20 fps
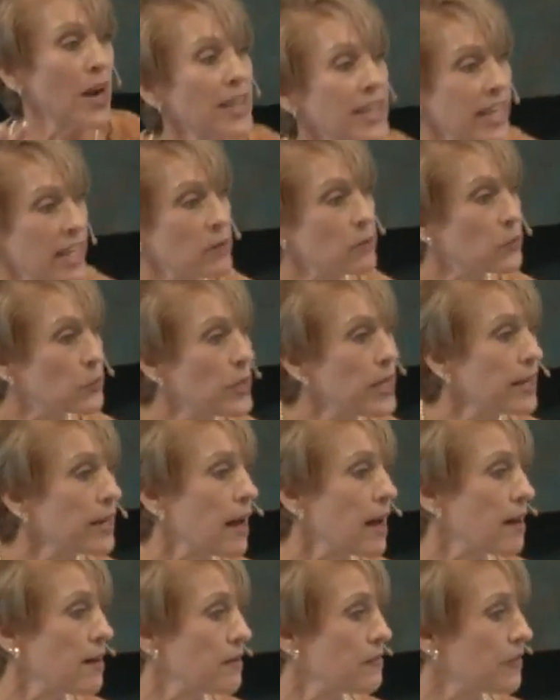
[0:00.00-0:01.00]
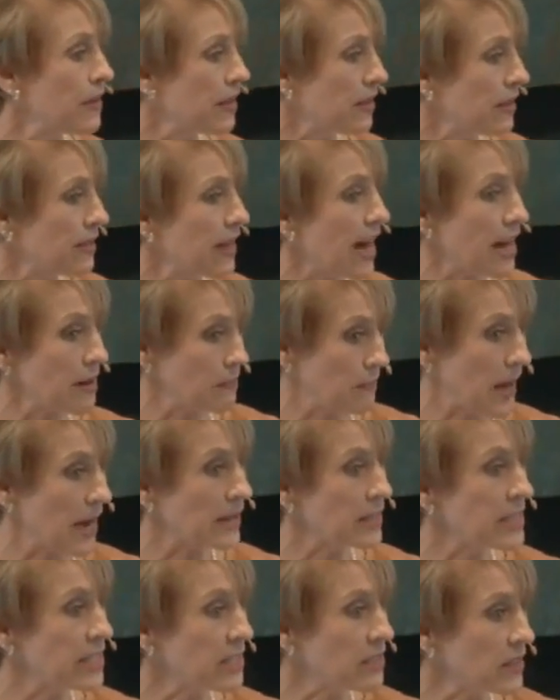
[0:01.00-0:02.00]
try to get rid of that
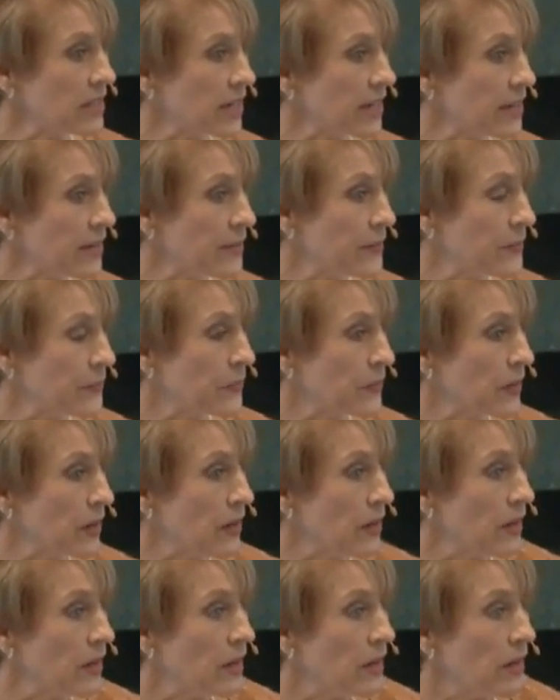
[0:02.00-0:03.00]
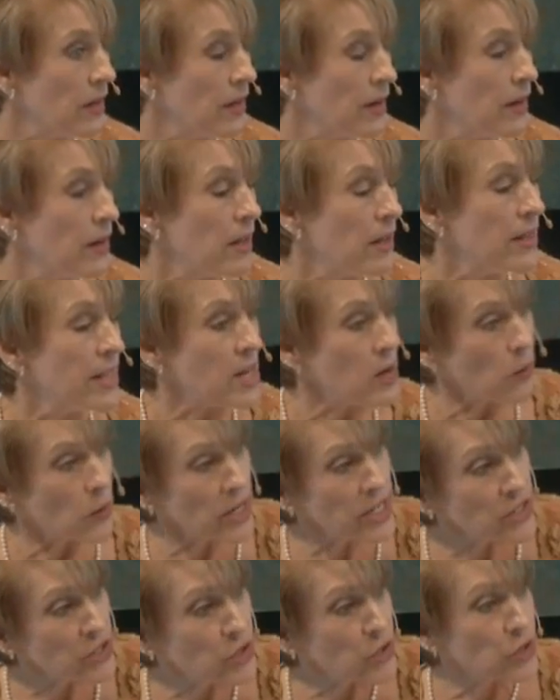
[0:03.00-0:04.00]
bacteria. The
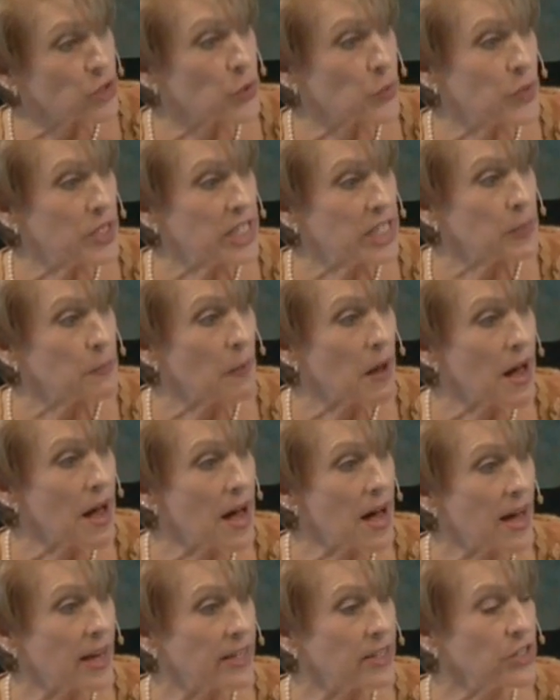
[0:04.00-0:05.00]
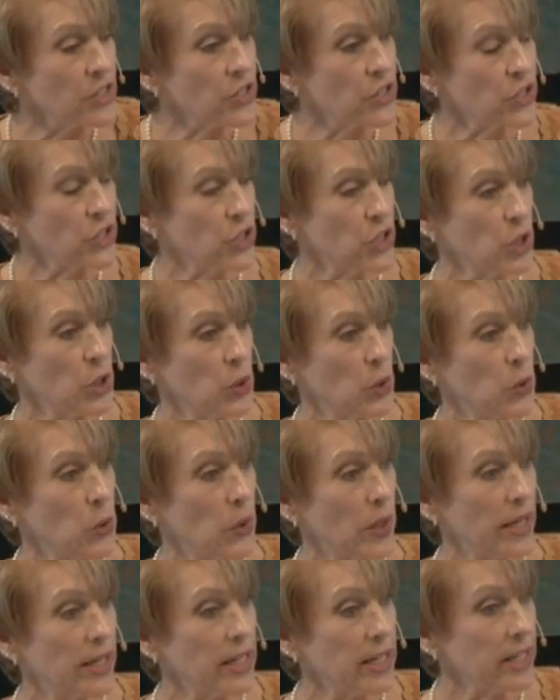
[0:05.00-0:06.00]
oyster's response
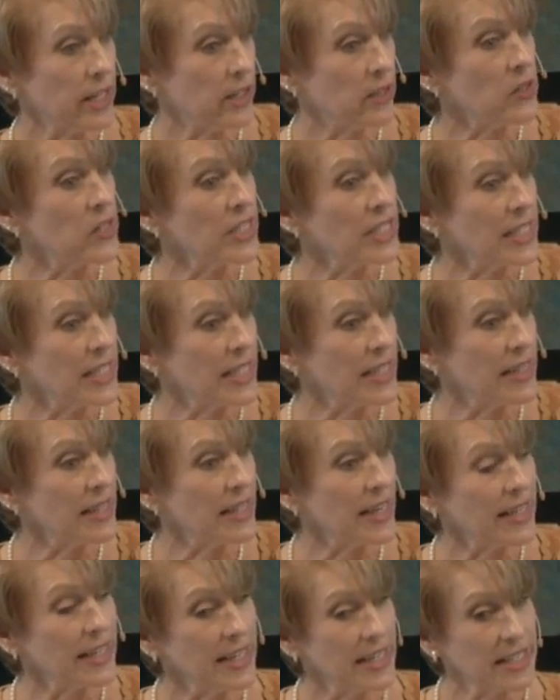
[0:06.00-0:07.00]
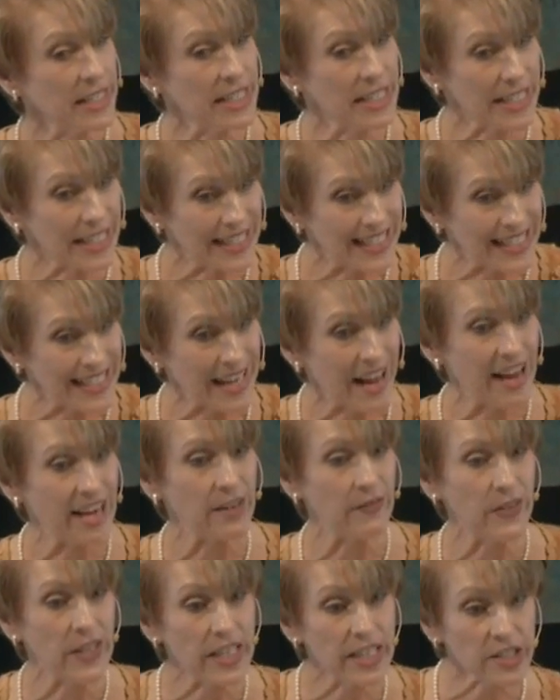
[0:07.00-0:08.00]
to an irritant that gets
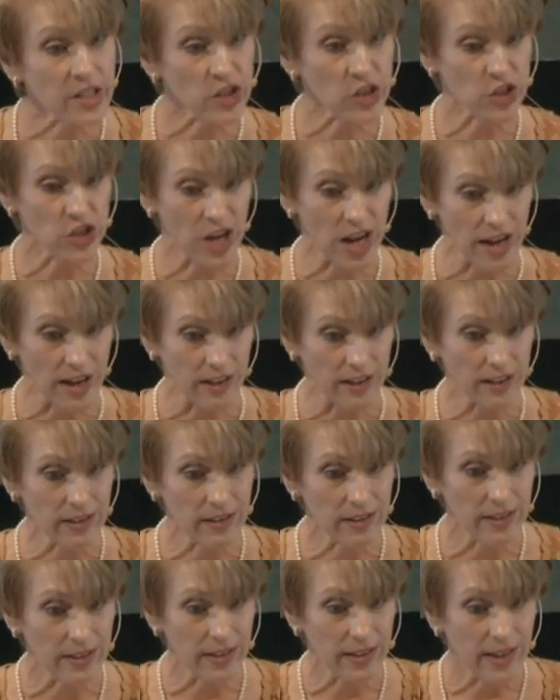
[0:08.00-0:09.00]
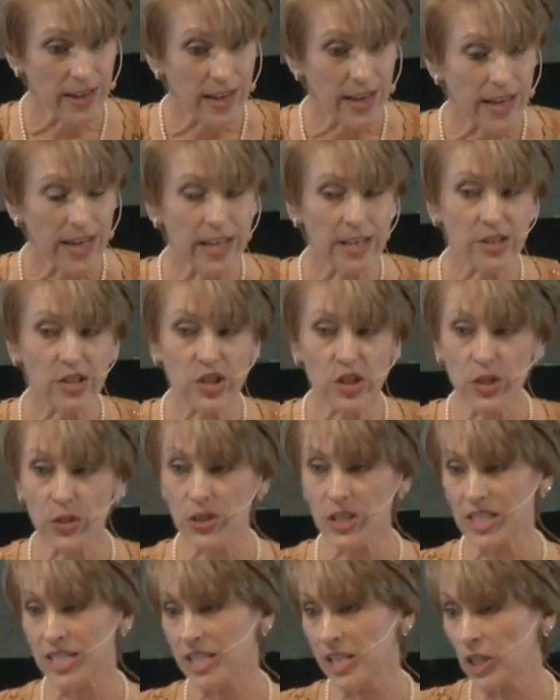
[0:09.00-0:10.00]
inside of its shell is
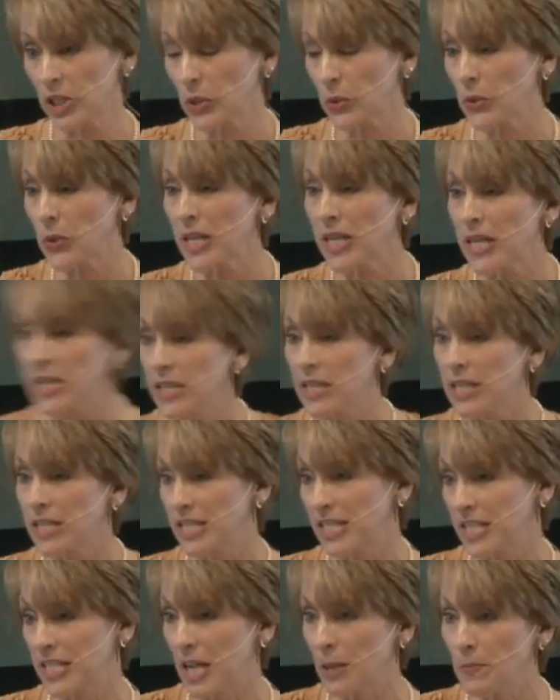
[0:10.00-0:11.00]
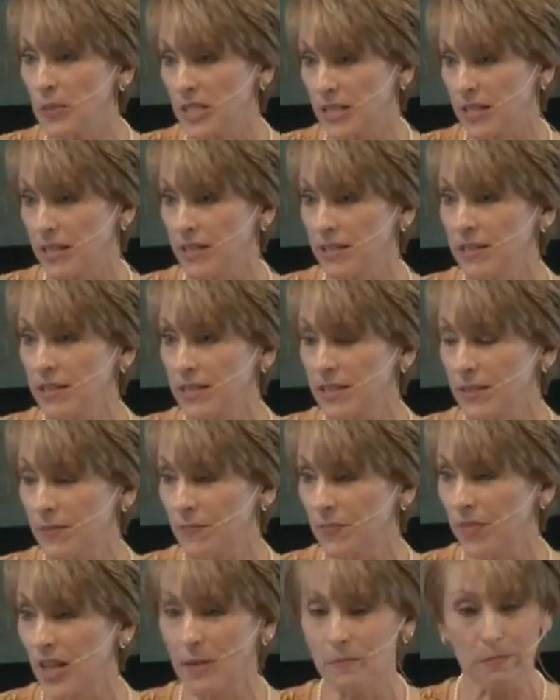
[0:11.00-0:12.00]
to secrete a
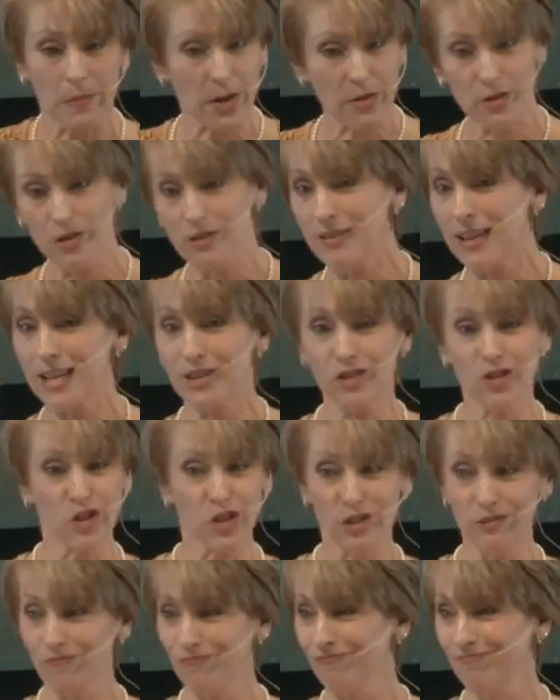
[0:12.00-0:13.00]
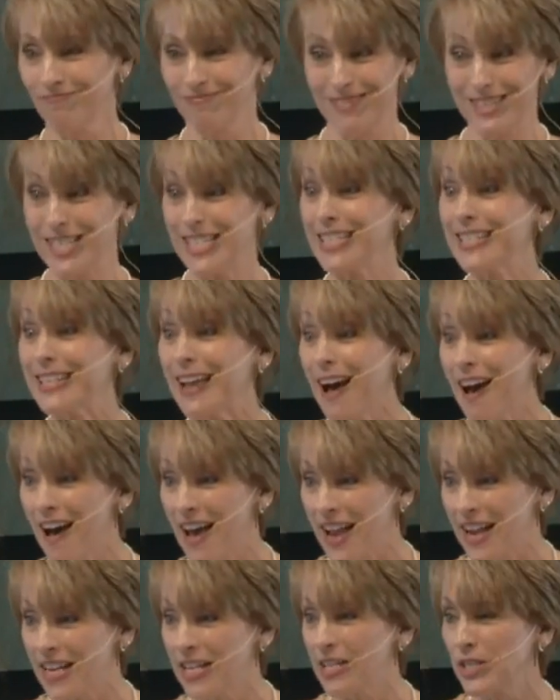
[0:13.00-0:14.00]
substance that Mother Nature
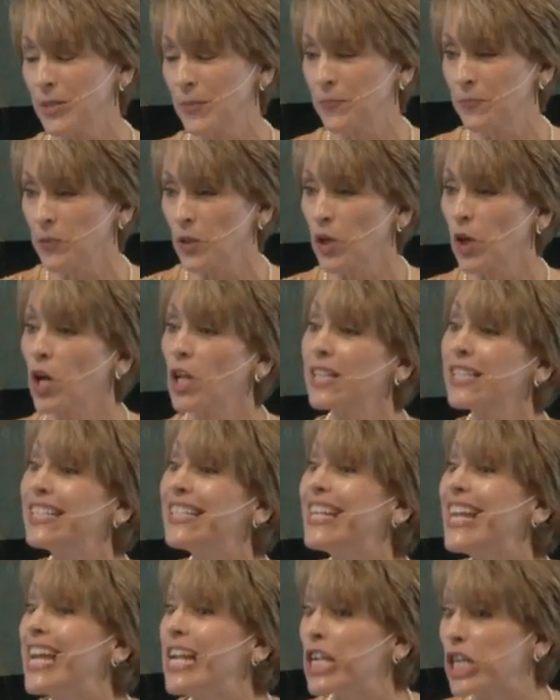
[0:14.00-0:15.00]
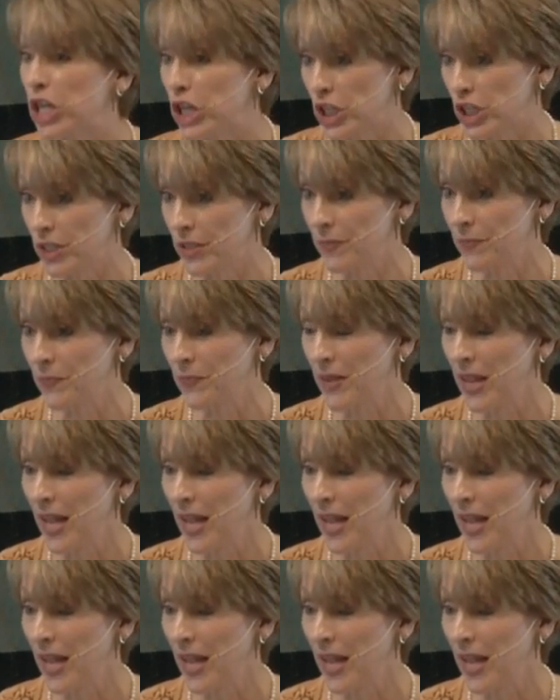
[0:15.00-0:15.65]
designed called nacre.